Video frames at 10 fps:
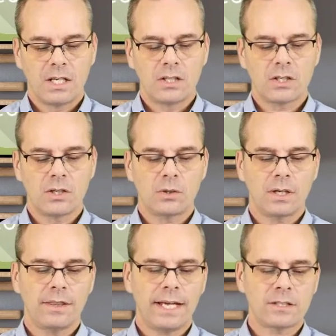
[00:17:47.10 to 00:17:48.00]

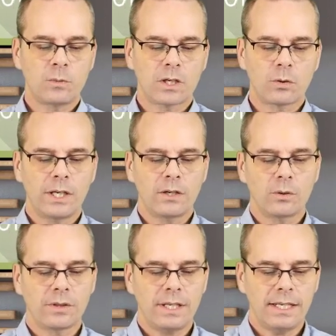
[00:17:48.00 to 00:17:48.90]
So that's what
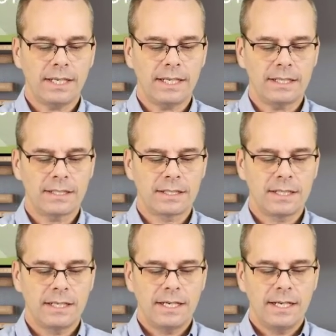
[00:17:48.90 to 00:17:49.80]
critical thinking is.
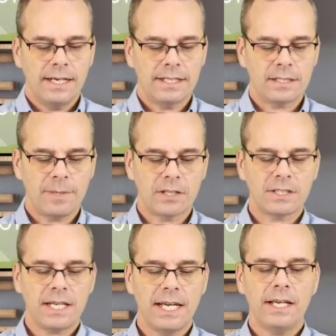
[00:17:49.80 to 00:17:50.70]
It's about
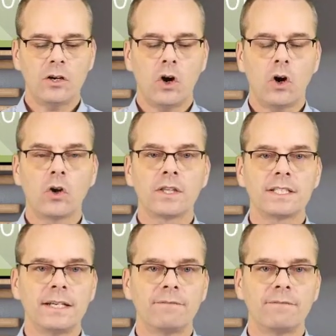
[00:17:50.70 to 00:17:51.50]
taking all this